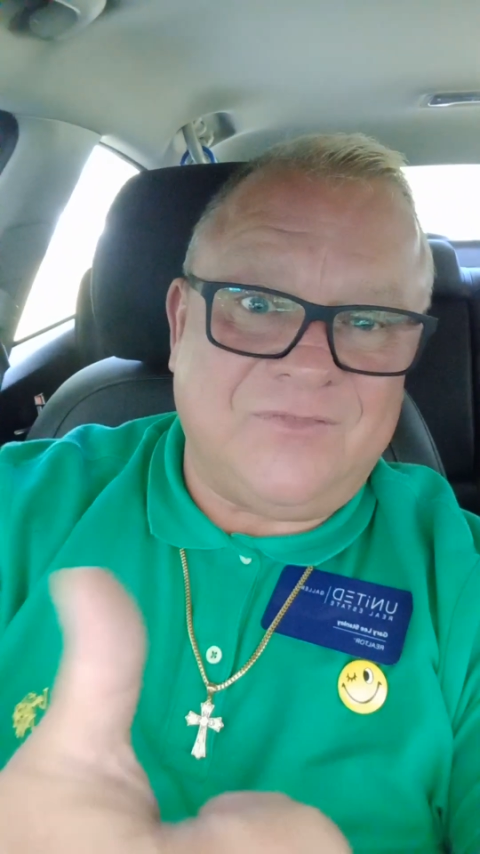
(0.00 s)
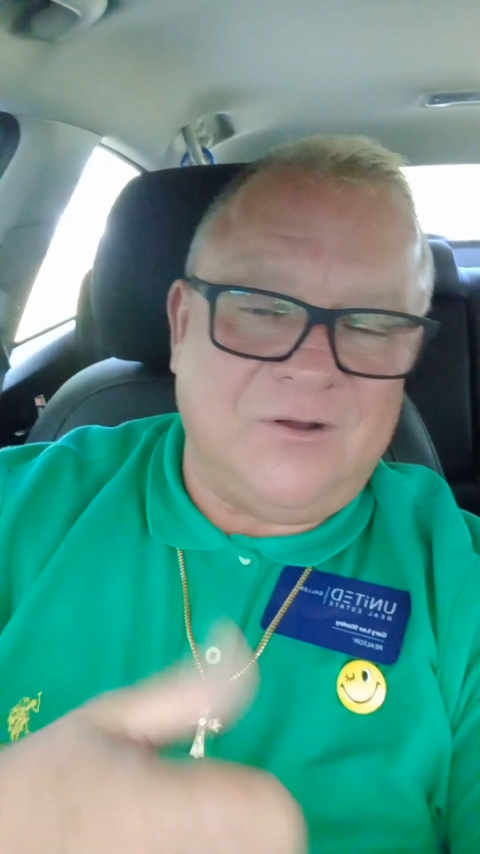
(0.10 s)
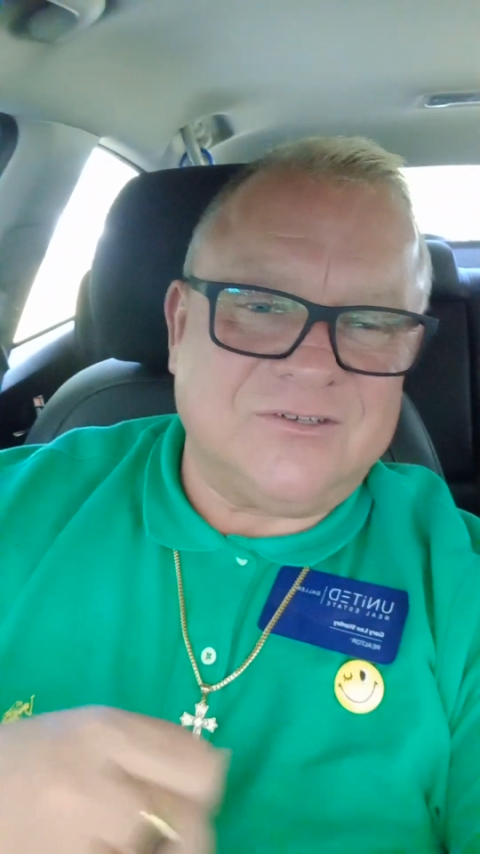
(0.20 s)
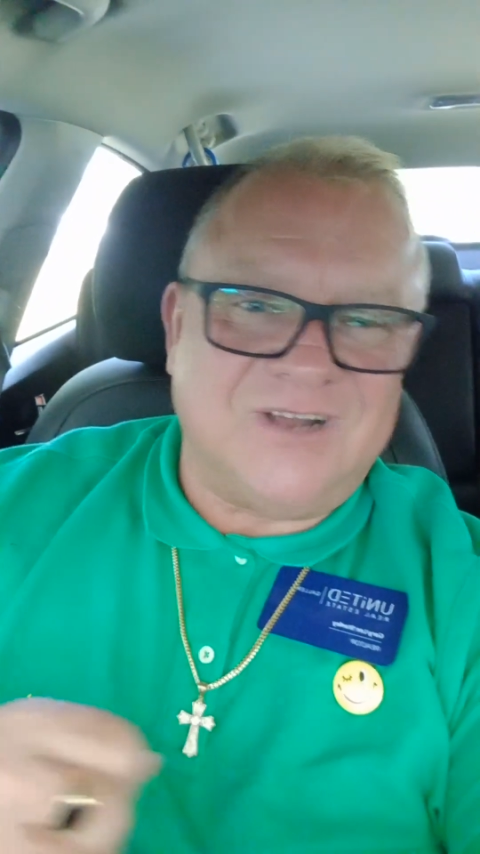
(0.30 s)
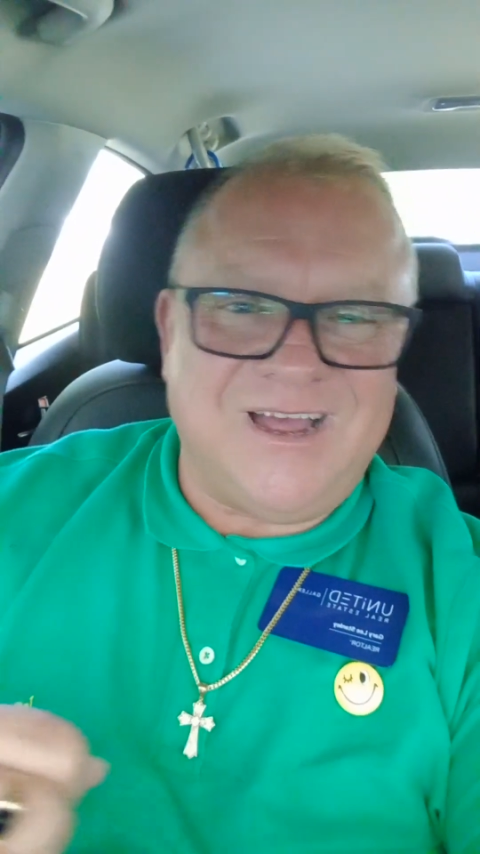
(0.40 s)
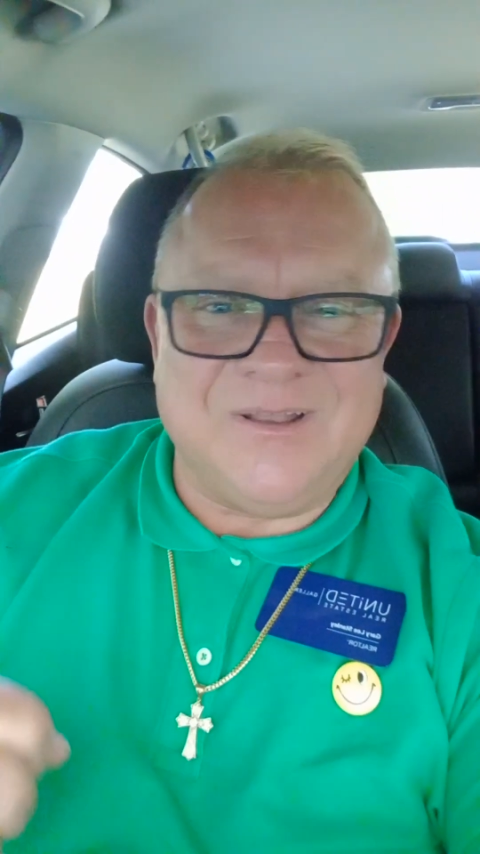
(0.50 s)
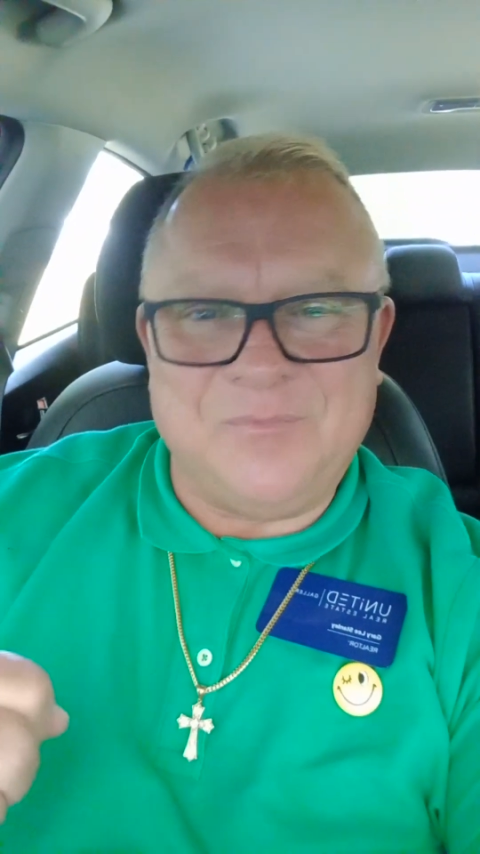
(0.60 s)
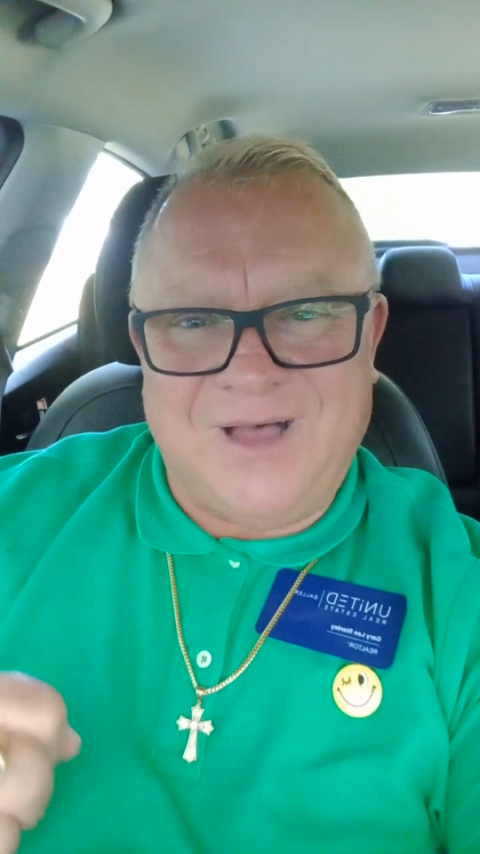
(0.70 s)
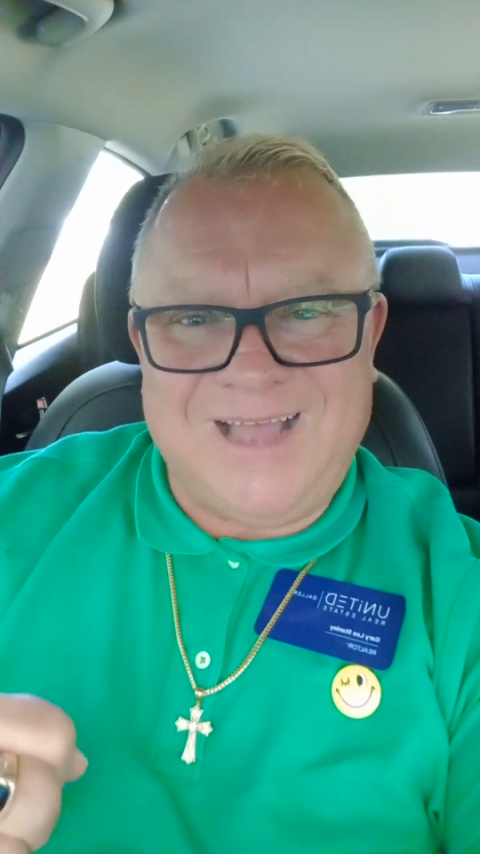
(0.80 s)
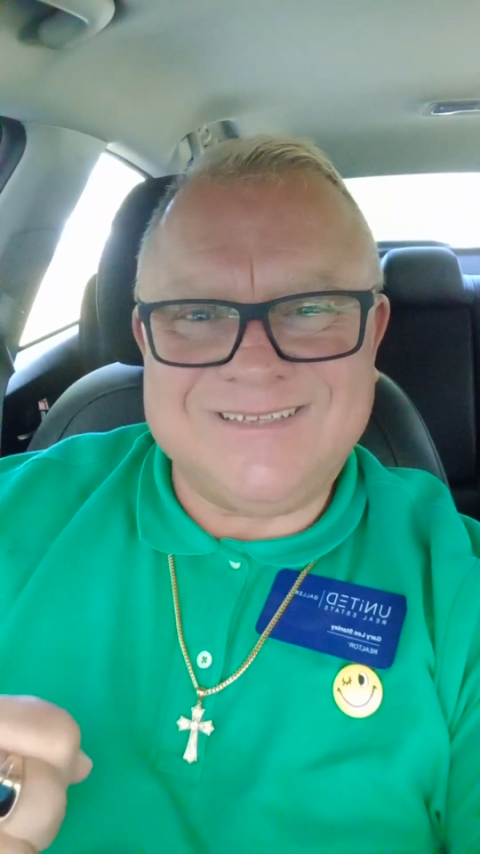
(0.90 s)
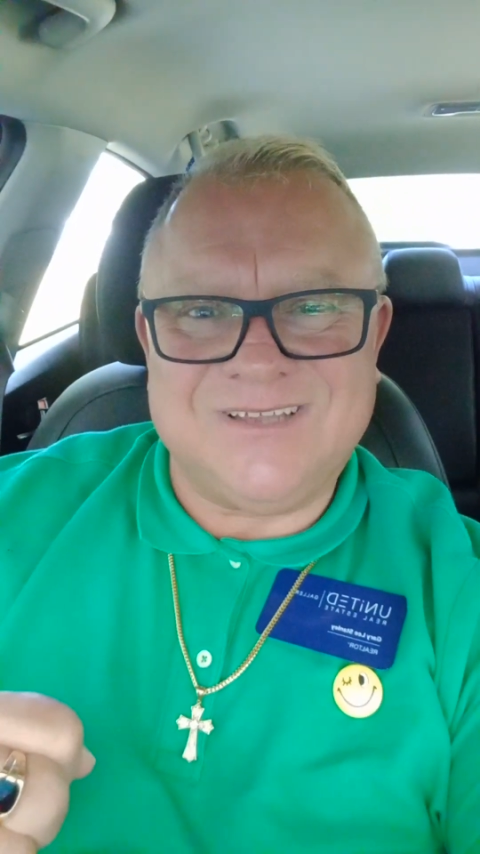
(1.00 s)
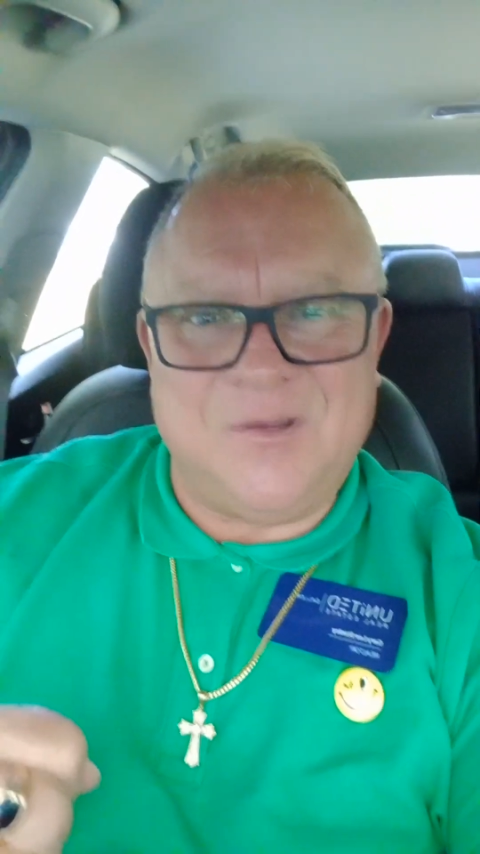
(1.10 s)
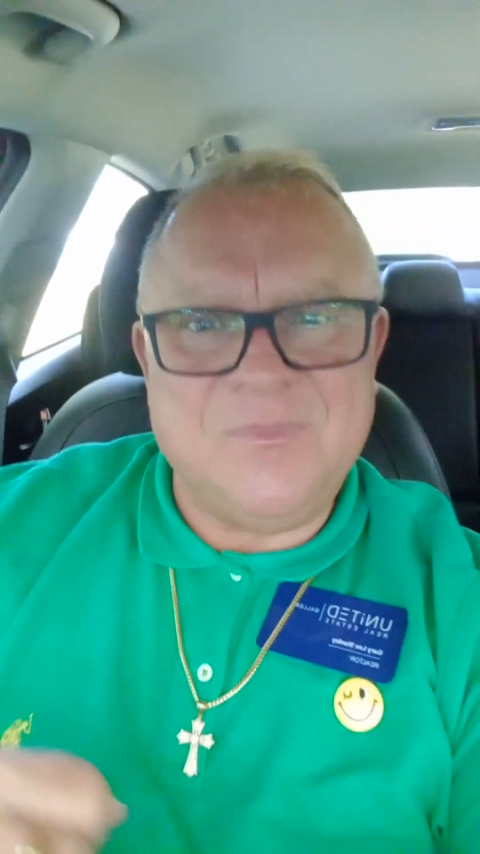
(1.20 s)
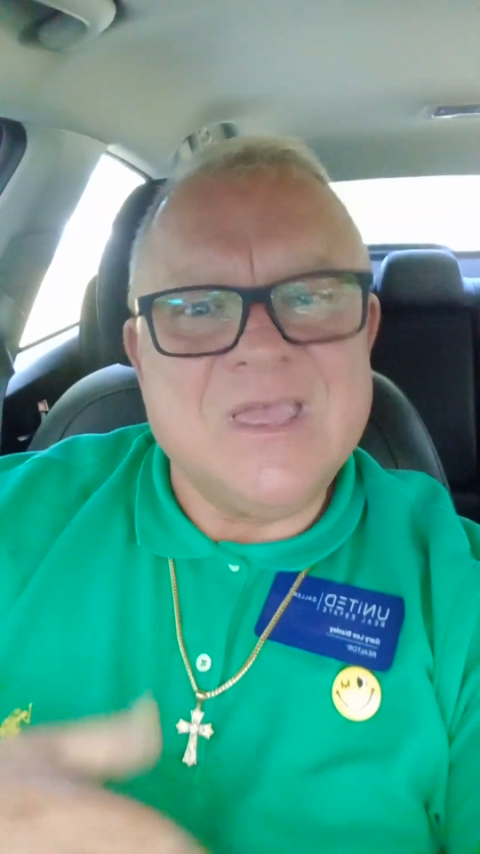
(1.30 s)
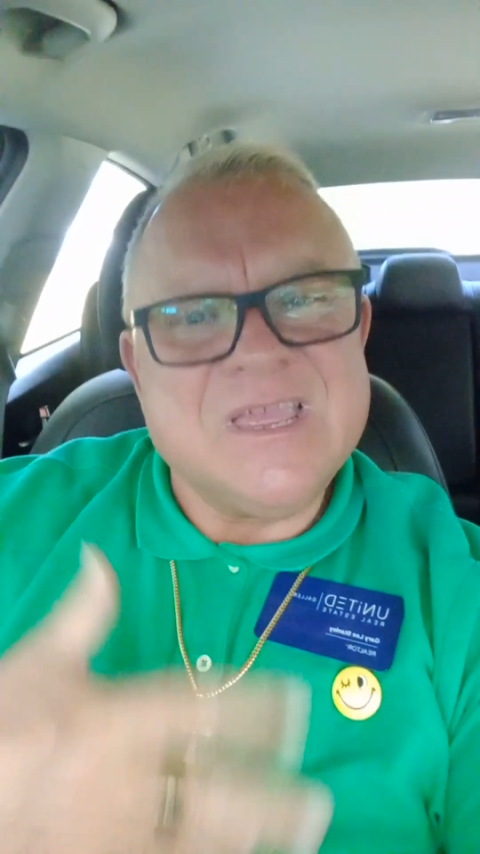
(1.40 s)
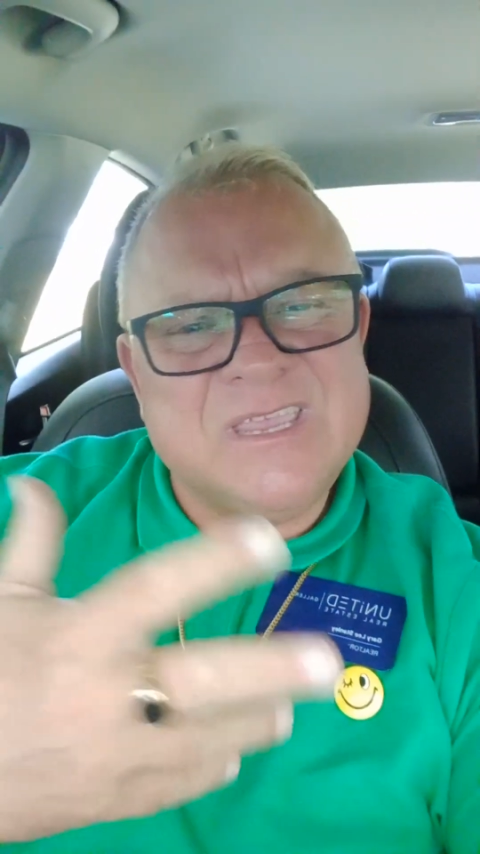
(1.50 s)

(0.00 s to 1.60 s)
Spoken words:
they're trying to buy something,